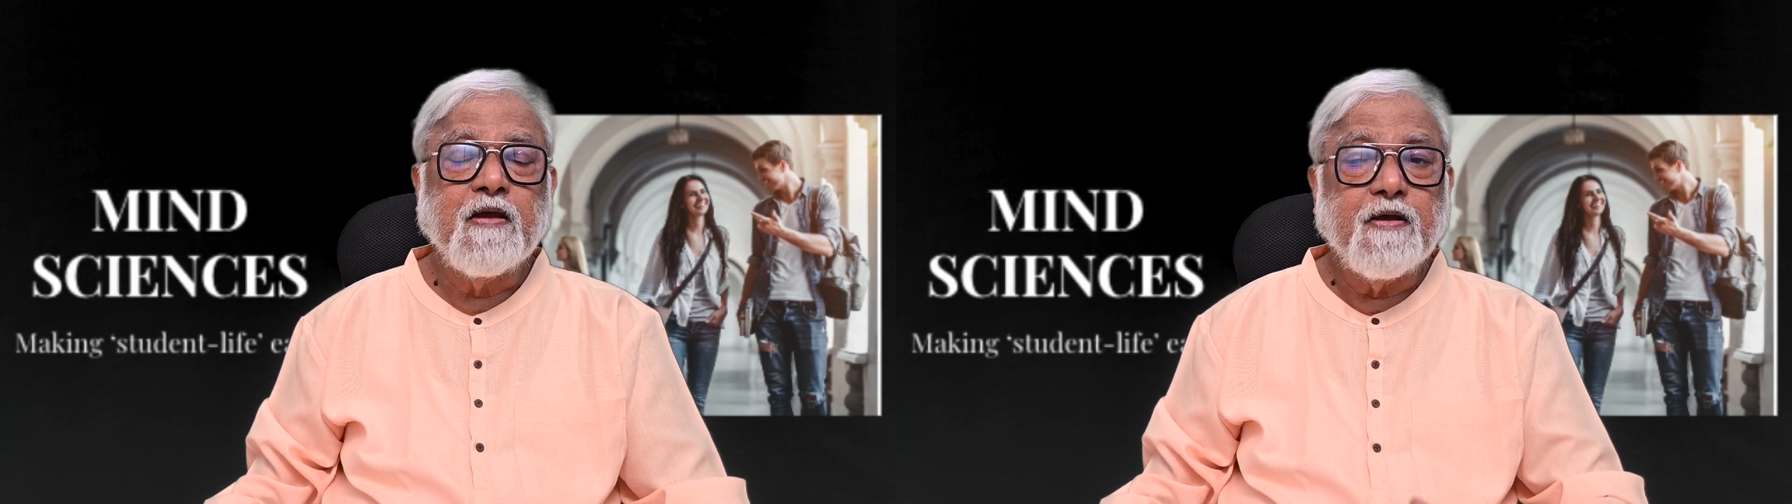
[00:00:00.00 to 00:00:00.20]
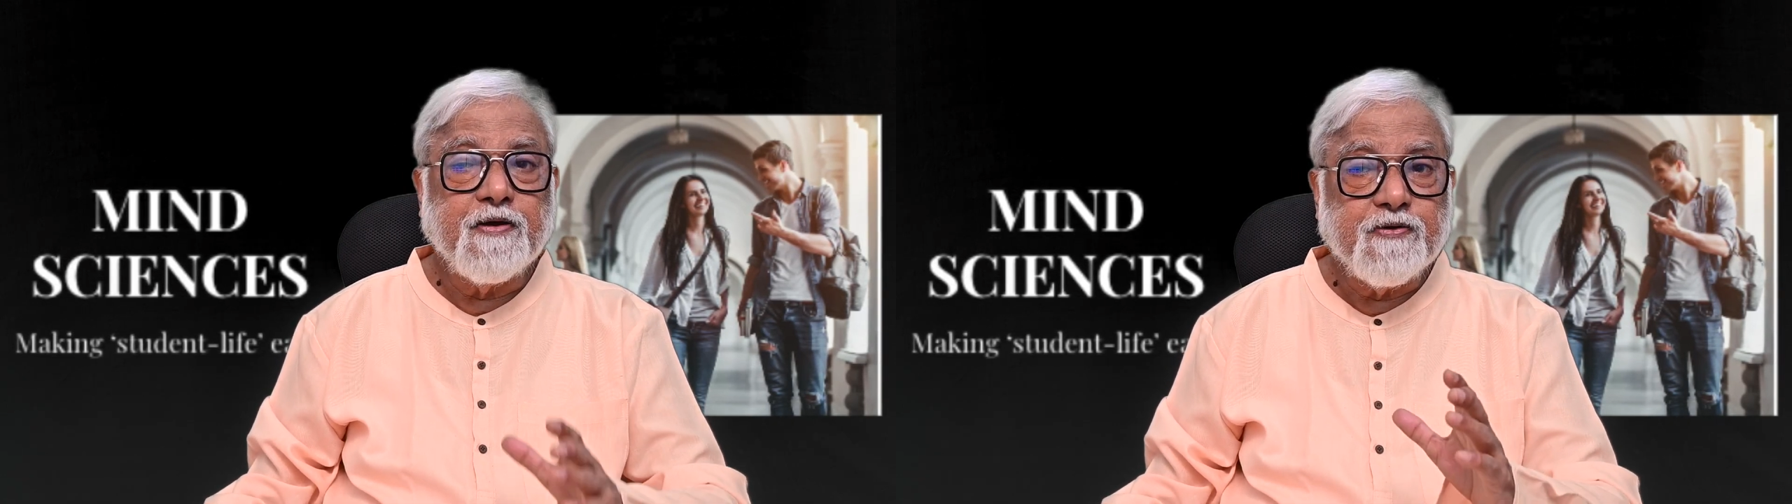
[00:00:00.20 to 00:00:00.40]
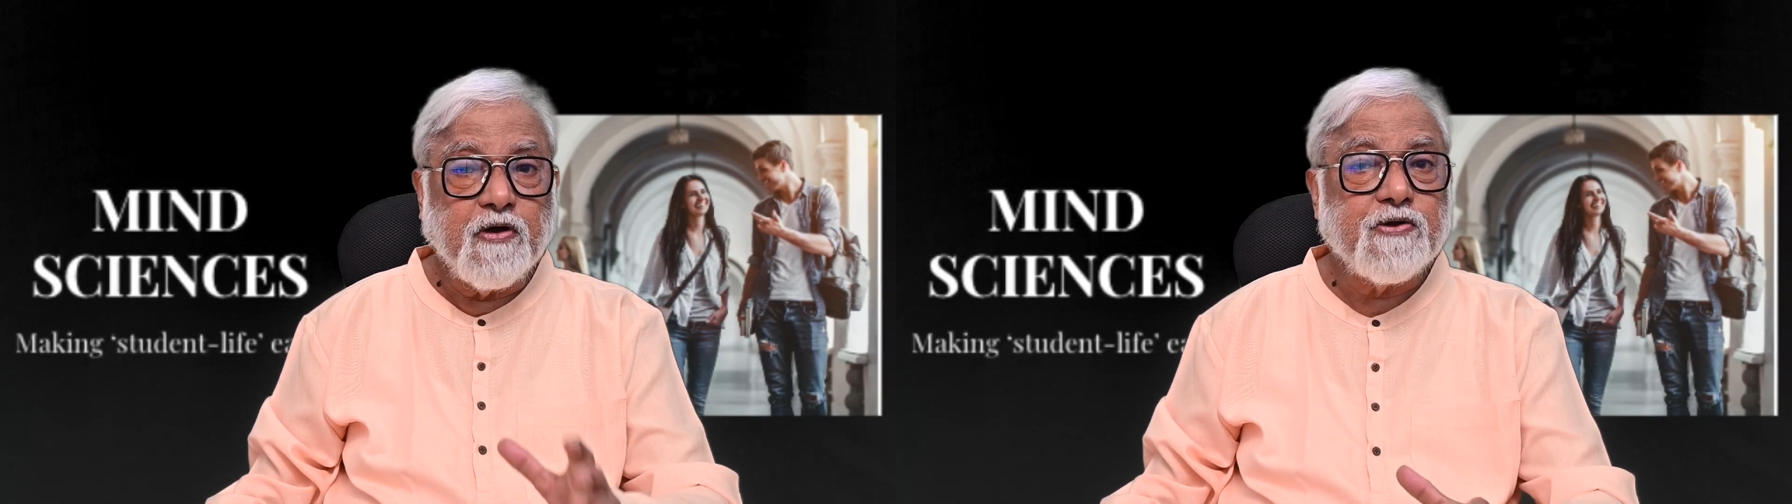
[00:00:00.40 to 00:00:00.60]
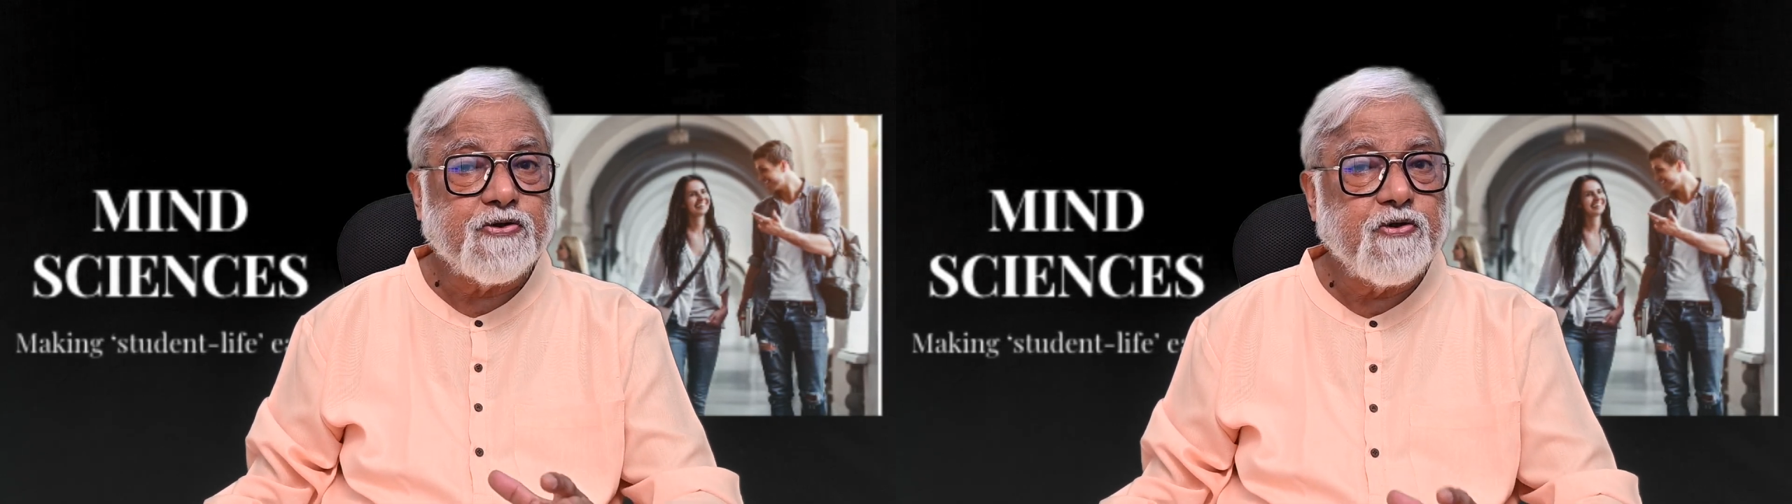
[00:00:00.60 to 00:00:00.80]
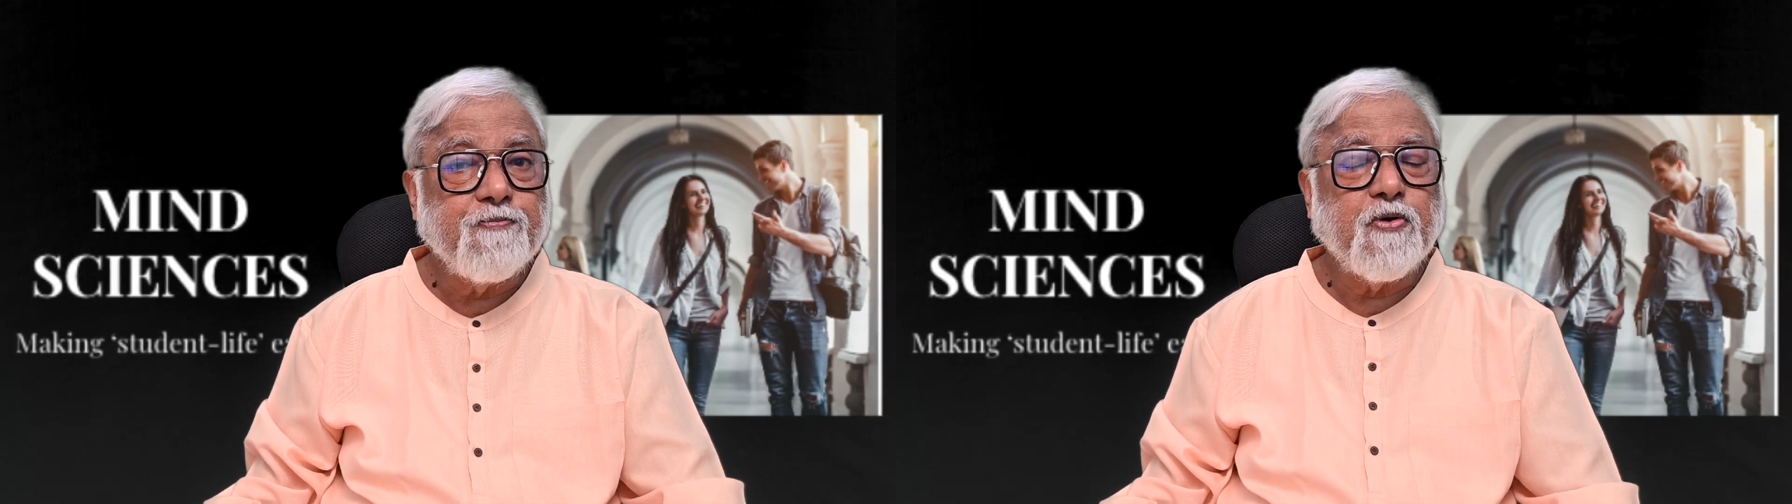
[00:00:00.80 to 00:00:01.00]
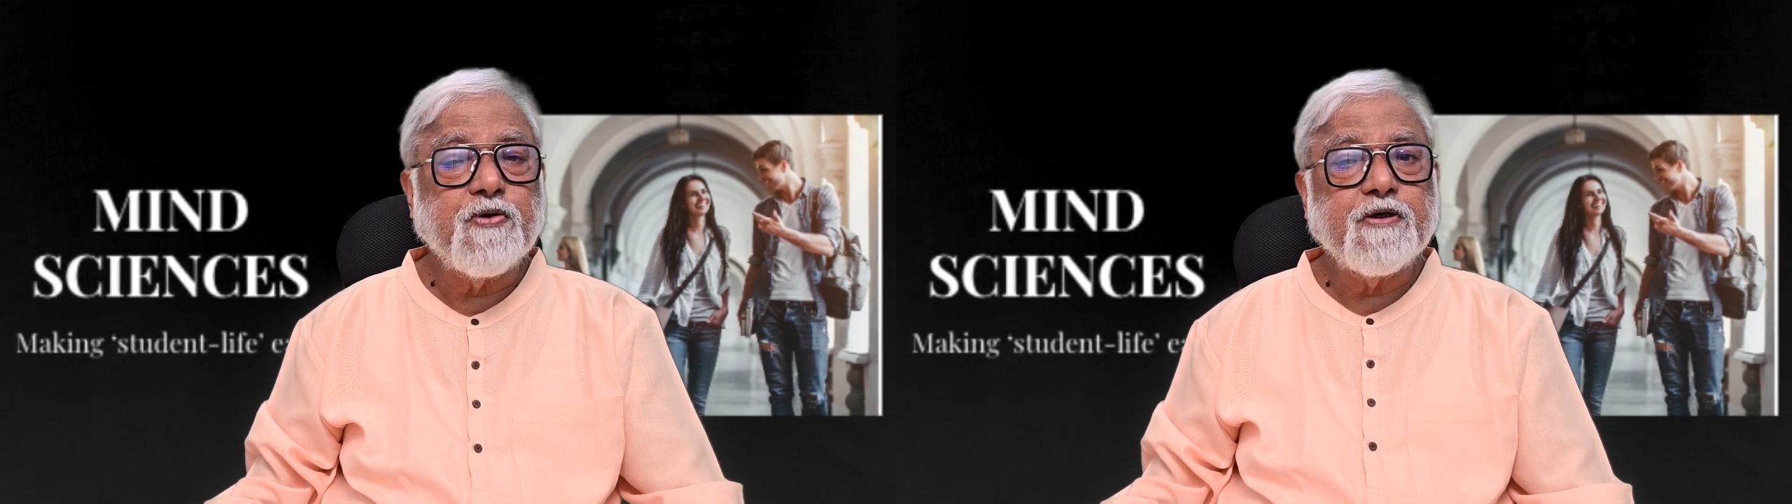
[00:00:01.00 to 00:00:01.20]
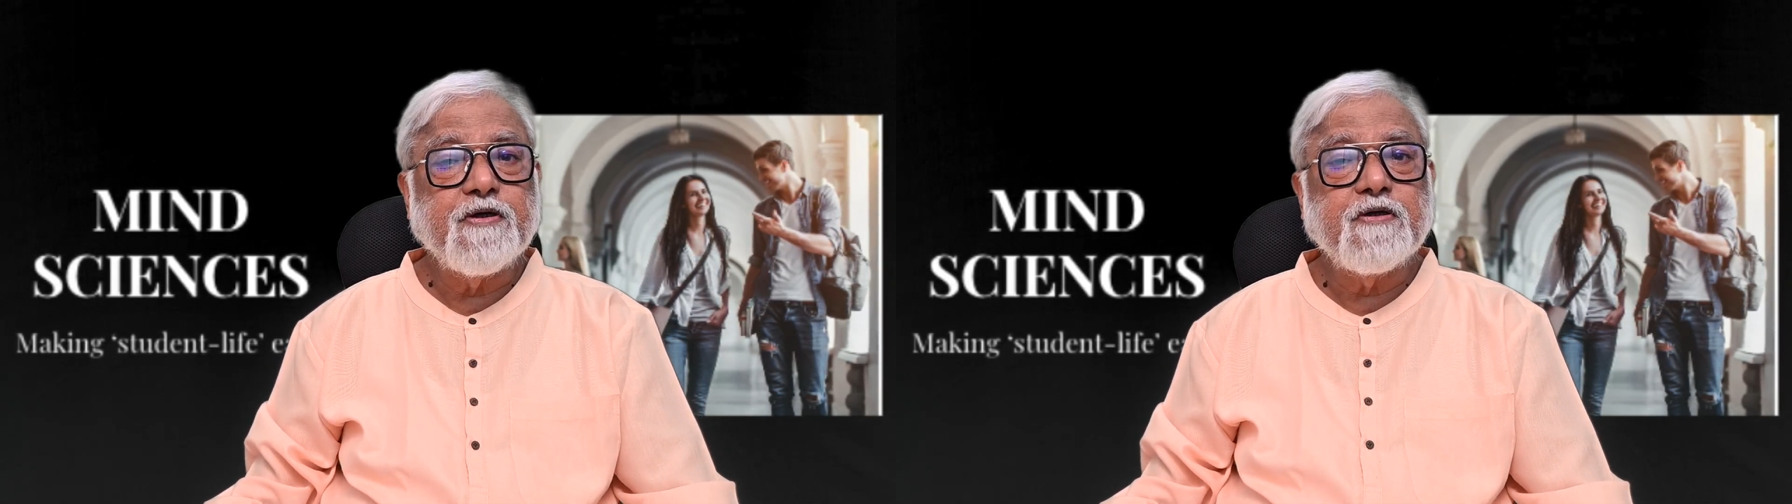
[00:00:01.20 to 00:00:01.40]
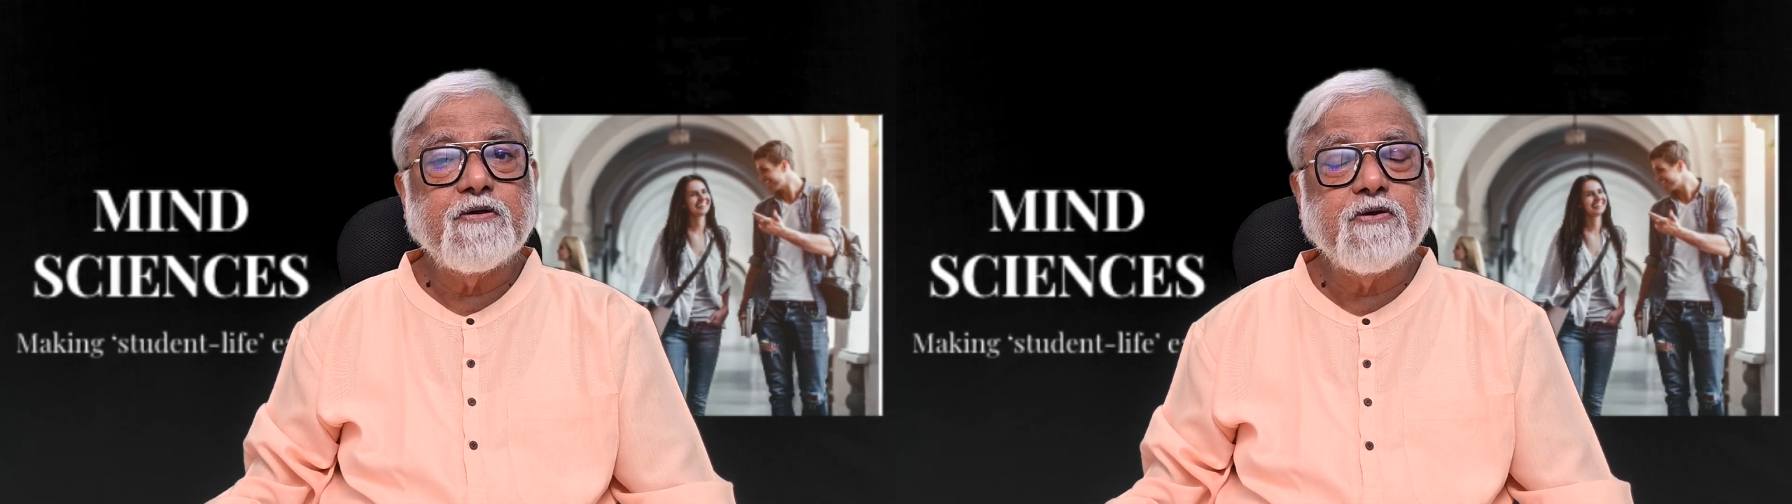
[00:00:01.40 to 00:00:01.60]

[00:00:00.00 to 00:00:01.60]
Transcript: It is also important